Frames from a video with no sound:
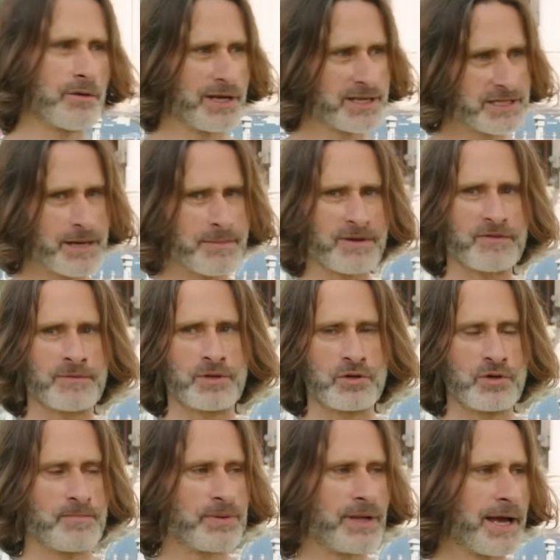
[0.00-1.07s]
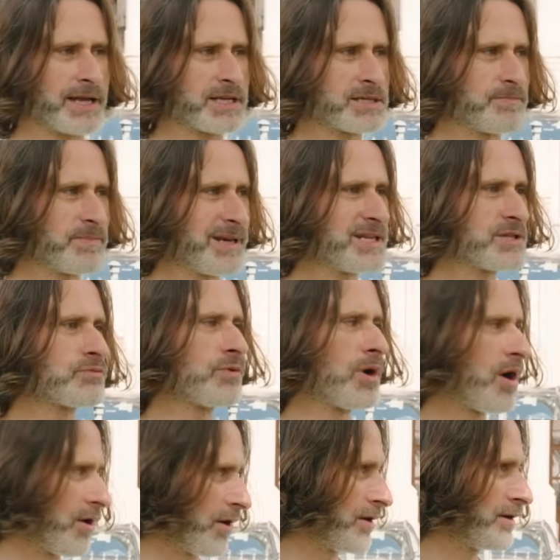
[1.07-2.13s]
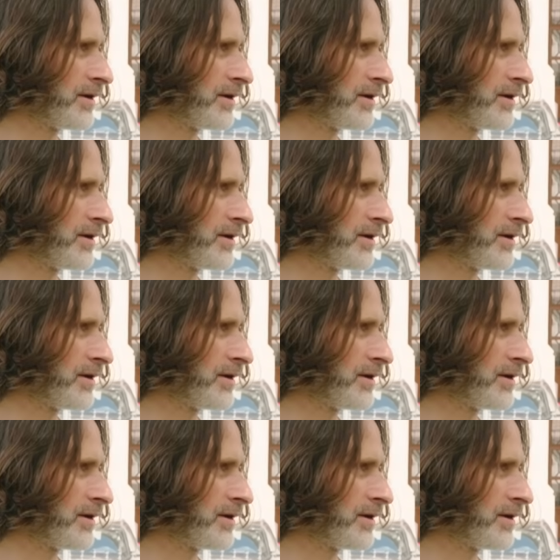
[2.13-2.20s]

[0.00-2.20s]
It's coming from a good place, but he's wrong